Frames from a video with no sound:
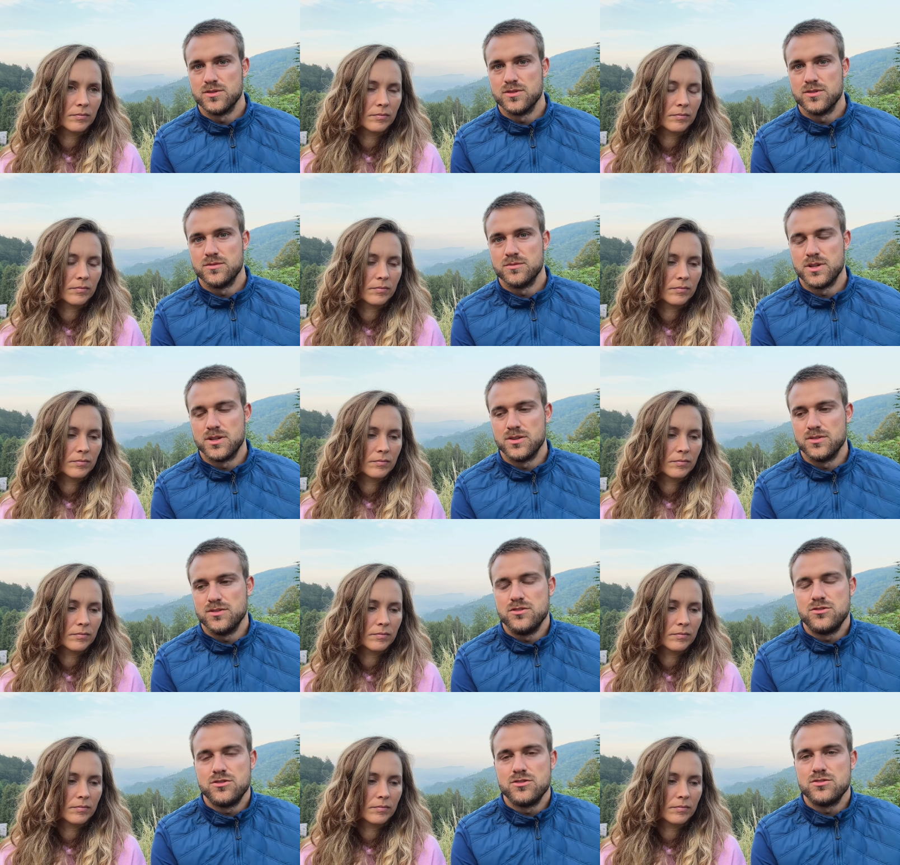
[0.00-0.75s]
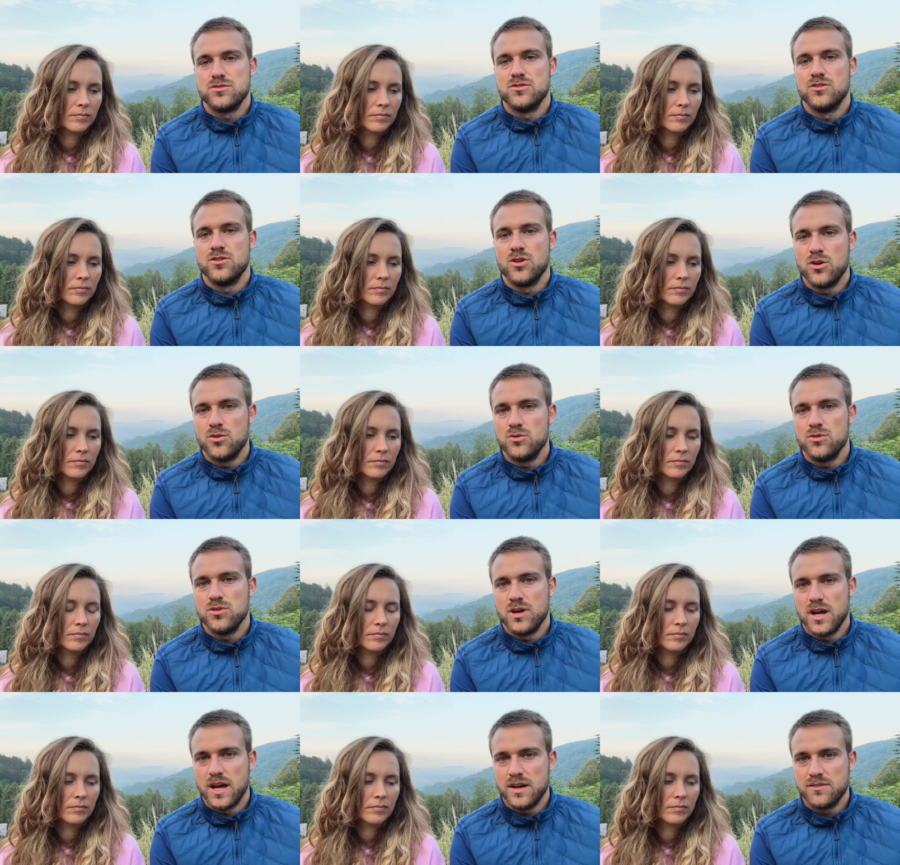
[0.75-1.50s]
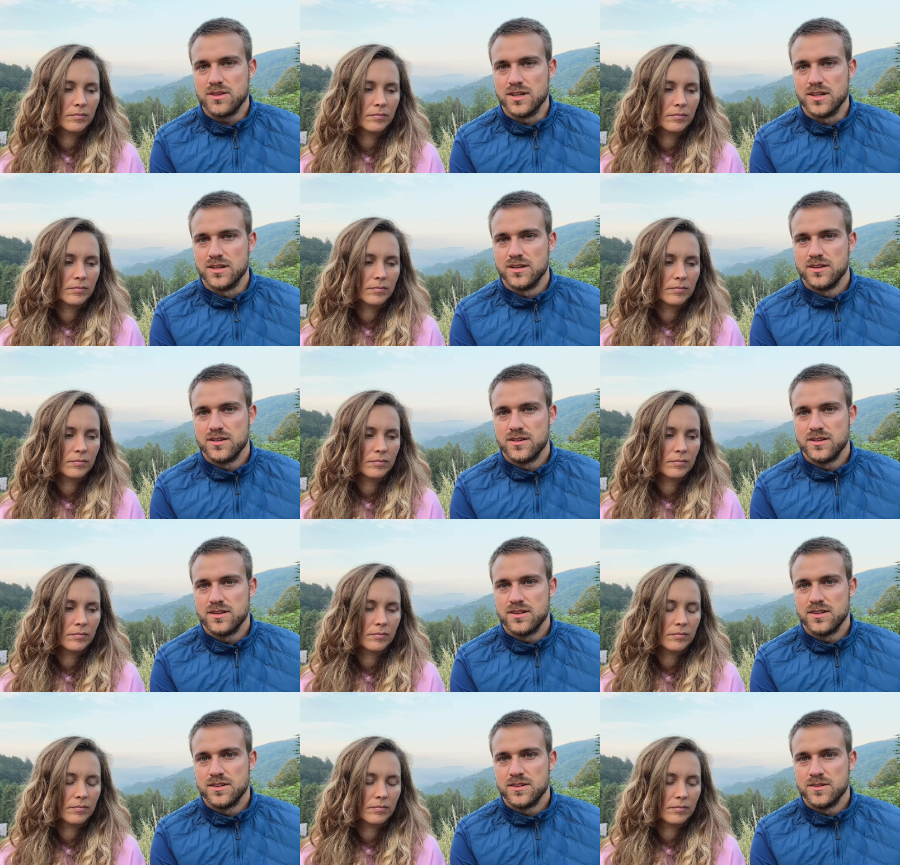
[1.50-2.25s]
Speaker 1: because you just know you have it.
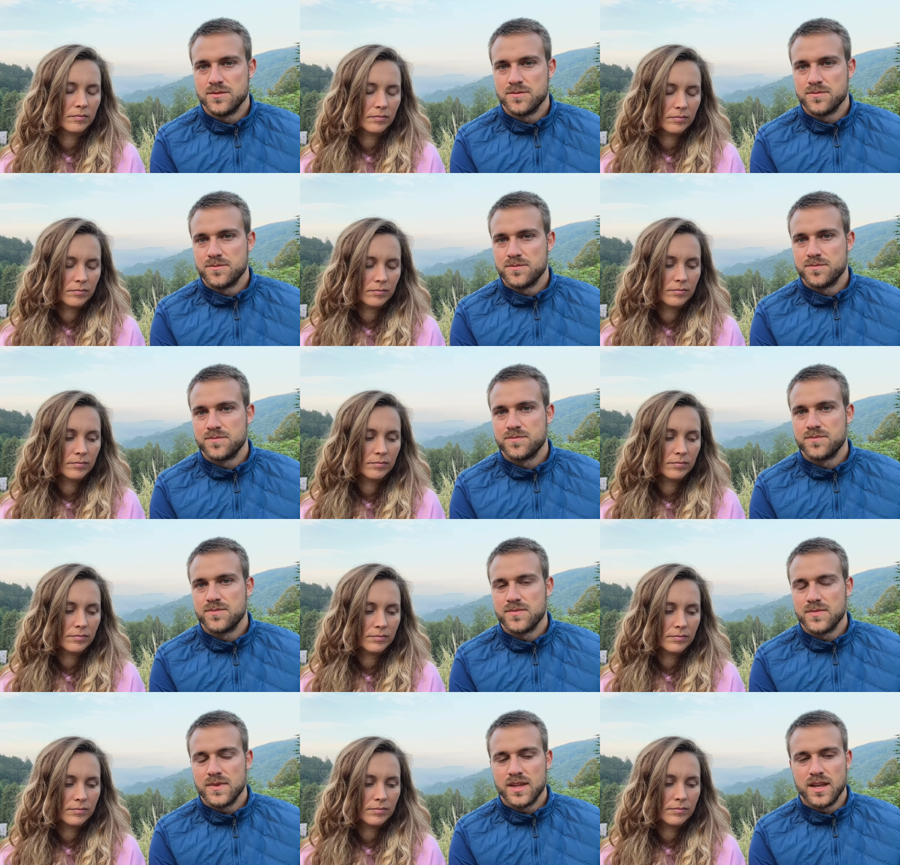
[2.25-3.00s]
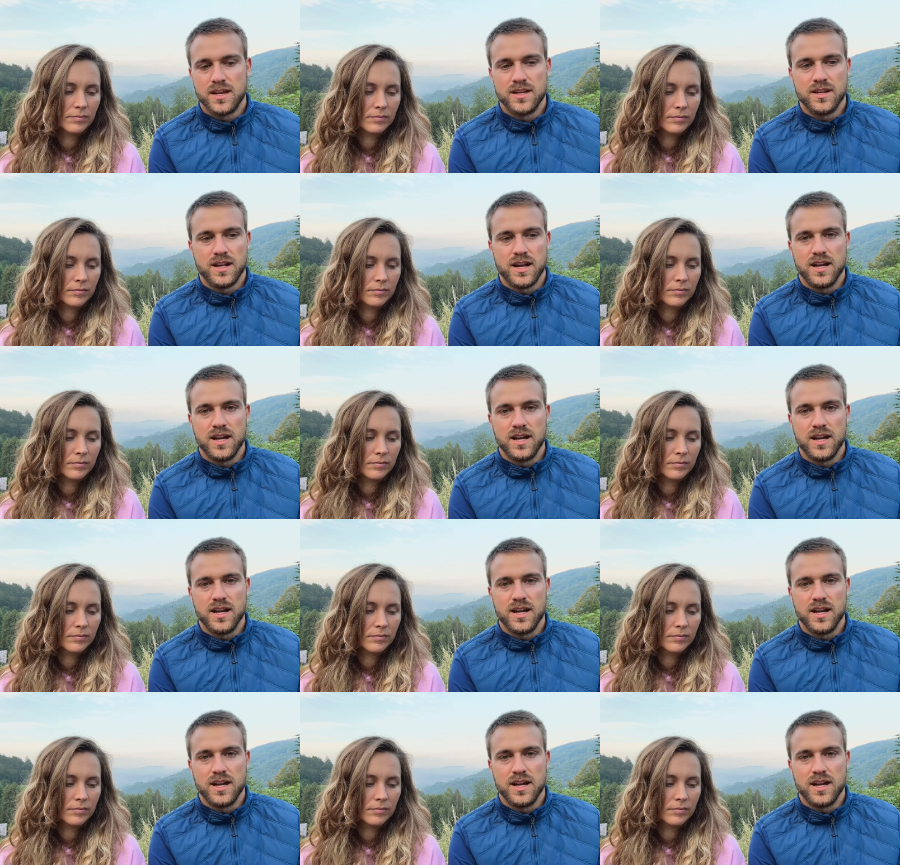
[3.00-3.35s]
And I